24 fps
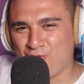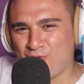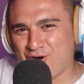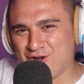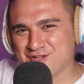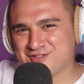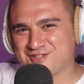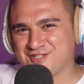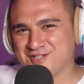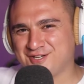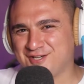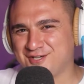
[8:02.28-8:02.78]

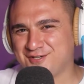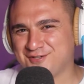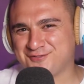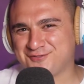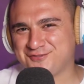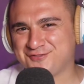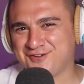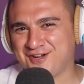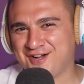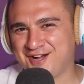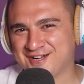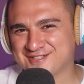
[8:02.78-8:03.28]
What the
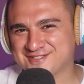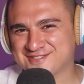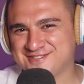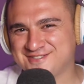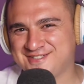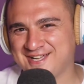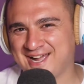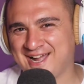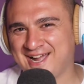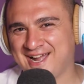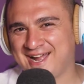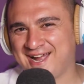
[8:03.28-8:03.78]

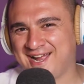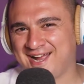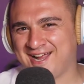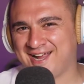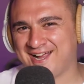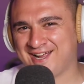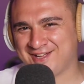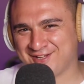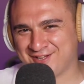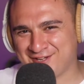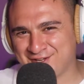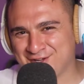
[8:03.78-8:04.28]
fuck?
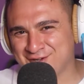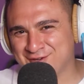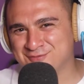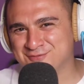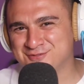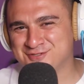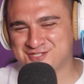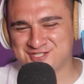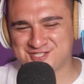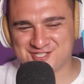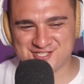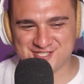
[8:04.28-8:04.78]

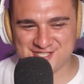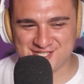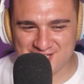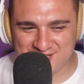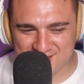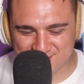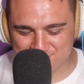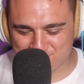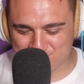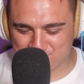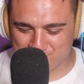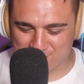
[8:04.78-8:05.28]
Damn,
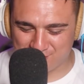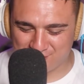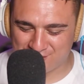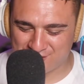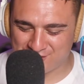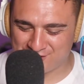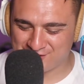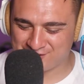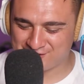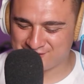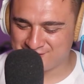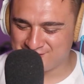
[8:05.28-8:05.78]
shit,
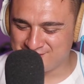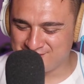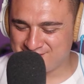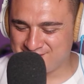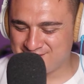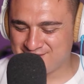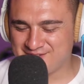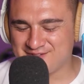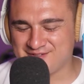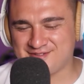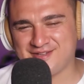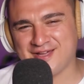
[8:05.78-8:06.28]
bro.
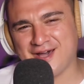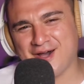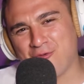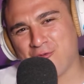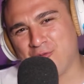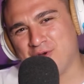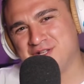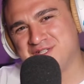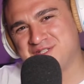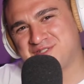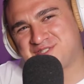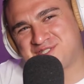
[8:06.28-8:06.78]

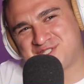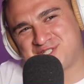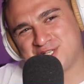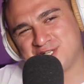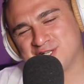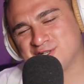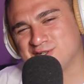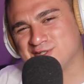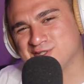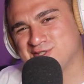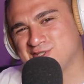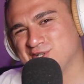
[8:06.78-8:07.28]
That went
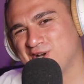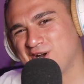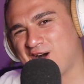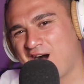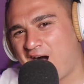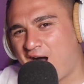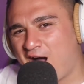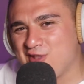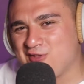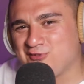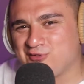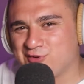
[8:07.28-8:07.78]
0 to
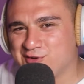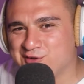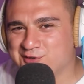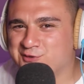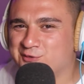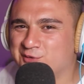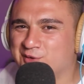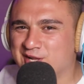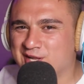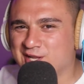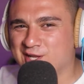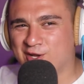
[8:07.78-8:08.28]

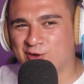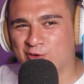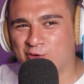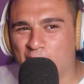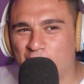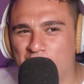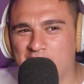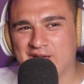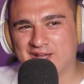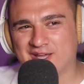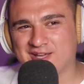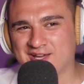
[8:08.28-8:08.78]
100 really
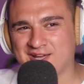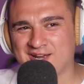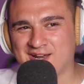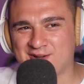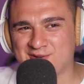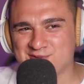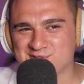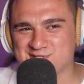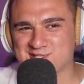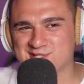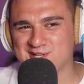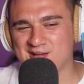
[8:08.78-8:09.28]
quick, and
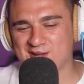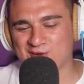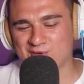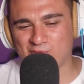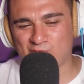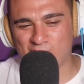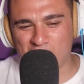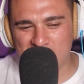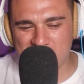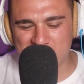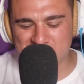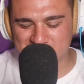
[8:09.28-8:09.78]
I was
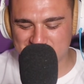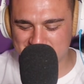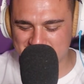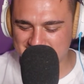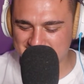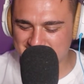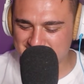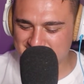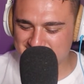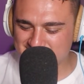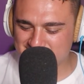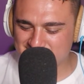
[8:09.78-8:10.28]
like, what?